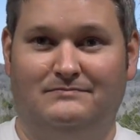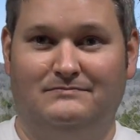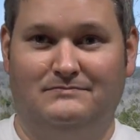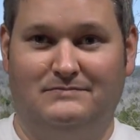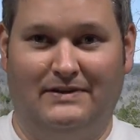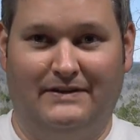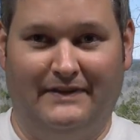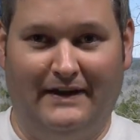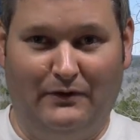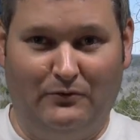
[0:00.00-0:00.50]

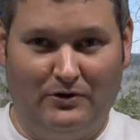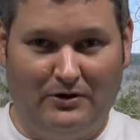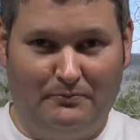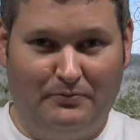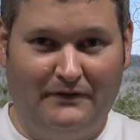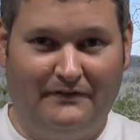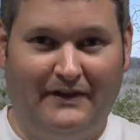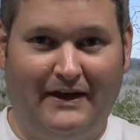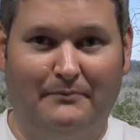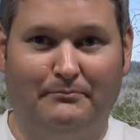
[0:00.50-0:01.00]
that they want to
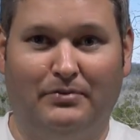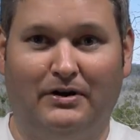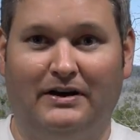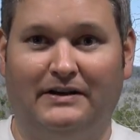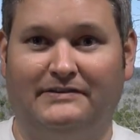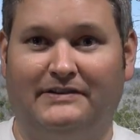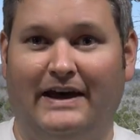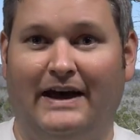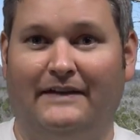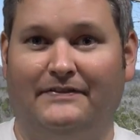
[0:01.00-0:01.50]
put that
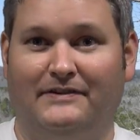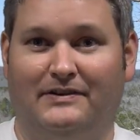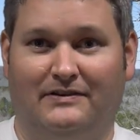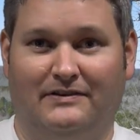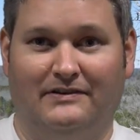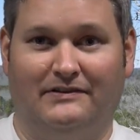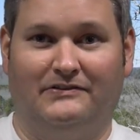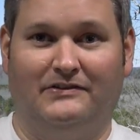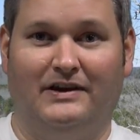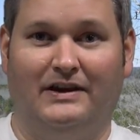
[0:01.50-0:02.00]
buzz out there.
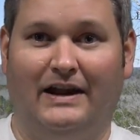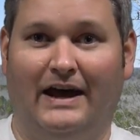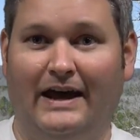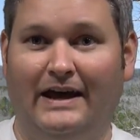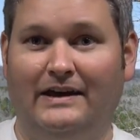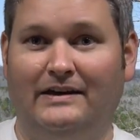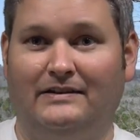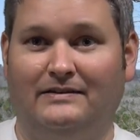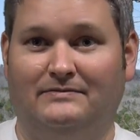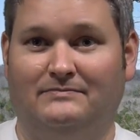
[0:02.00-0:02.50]
They're saying,
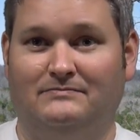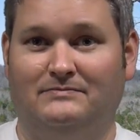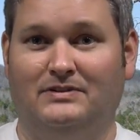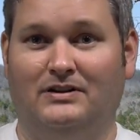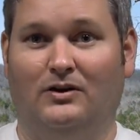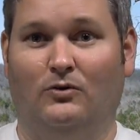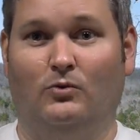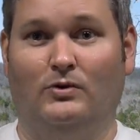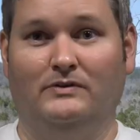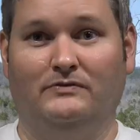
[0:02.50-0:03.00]
"Hey, you
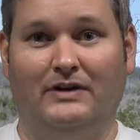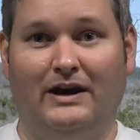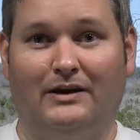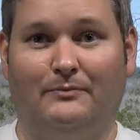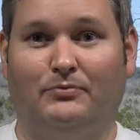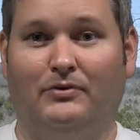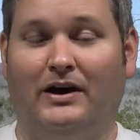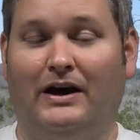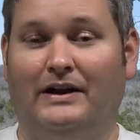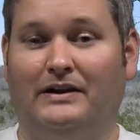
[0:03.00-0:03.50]
know, we've got
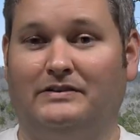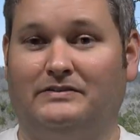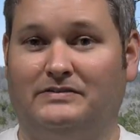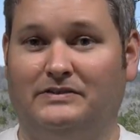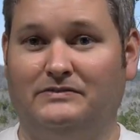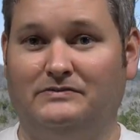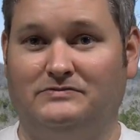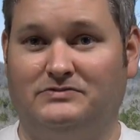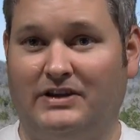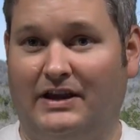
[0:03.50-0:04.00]
a product
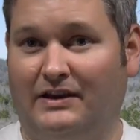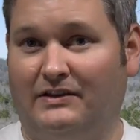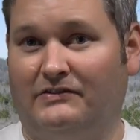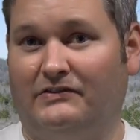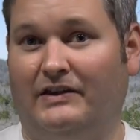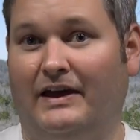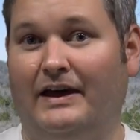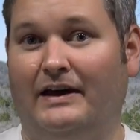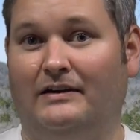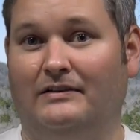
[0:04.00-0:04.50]
too. Check
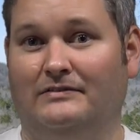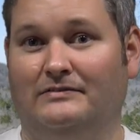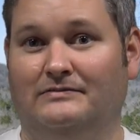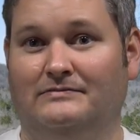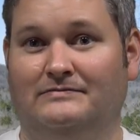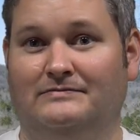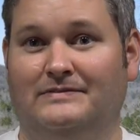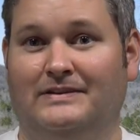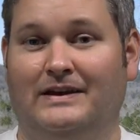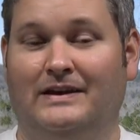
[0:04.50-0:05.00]
us out."
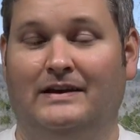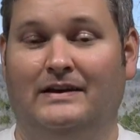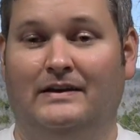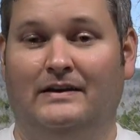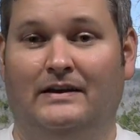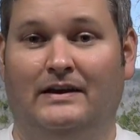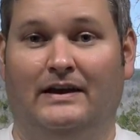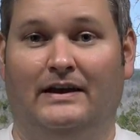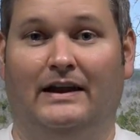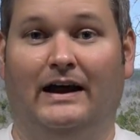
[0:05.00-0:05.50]

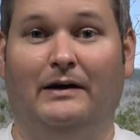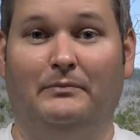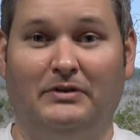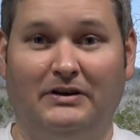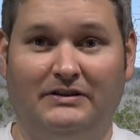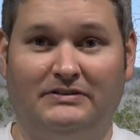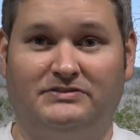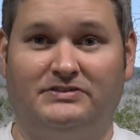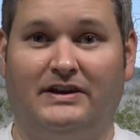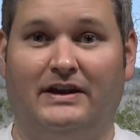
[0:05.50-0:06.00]
And I'm
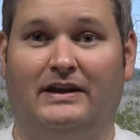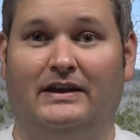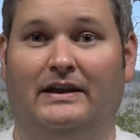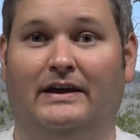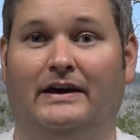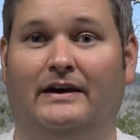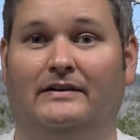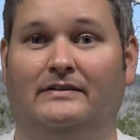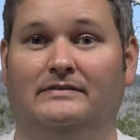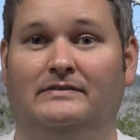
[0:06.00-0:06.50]
going to check it
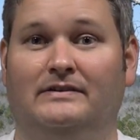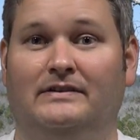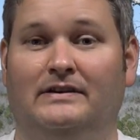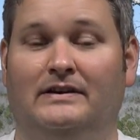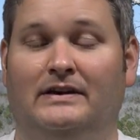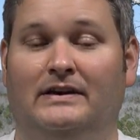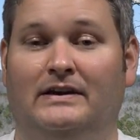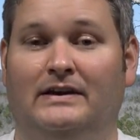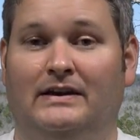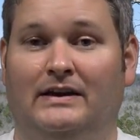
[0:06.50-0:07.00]
out.
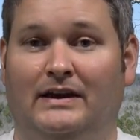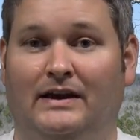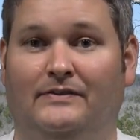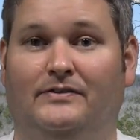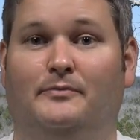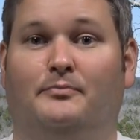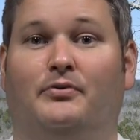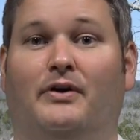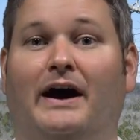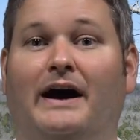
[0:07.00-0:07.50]

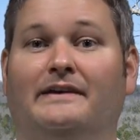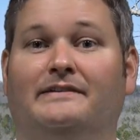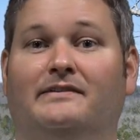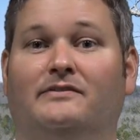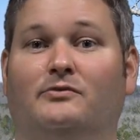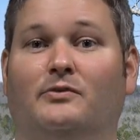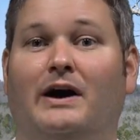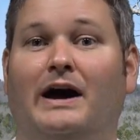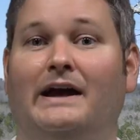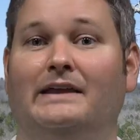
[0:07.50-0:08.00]
If the price
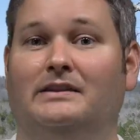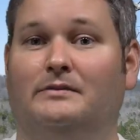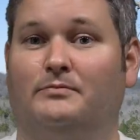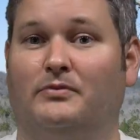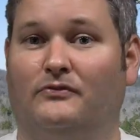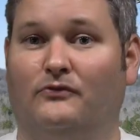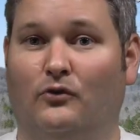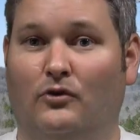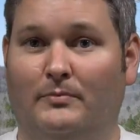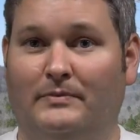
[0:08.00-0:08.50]
is right and the
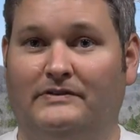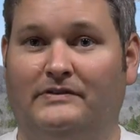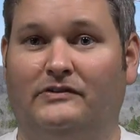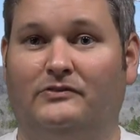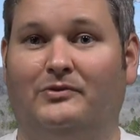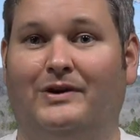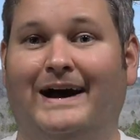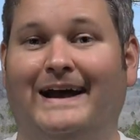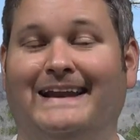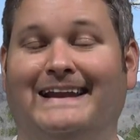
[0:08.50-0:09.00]
performance
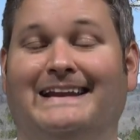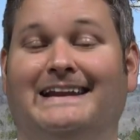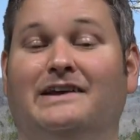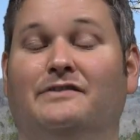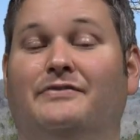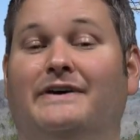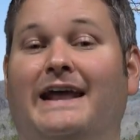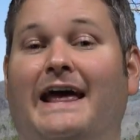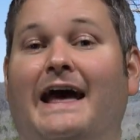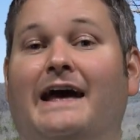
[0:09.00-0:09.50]
is right, and
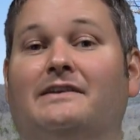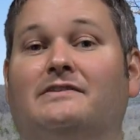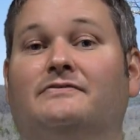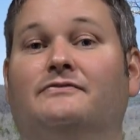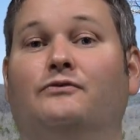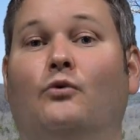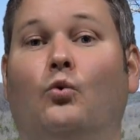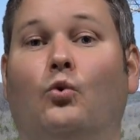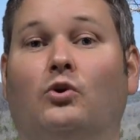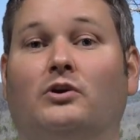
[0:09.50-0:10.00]
if it has
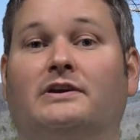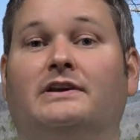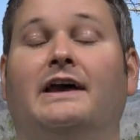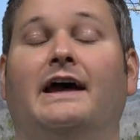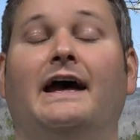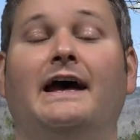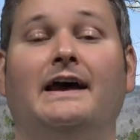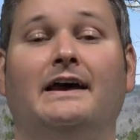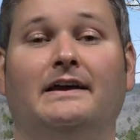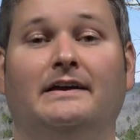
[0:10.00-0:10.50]

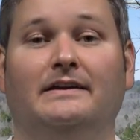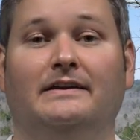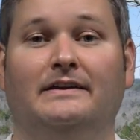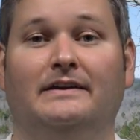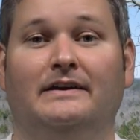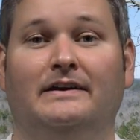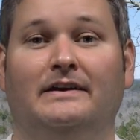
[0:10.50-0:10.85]
4K,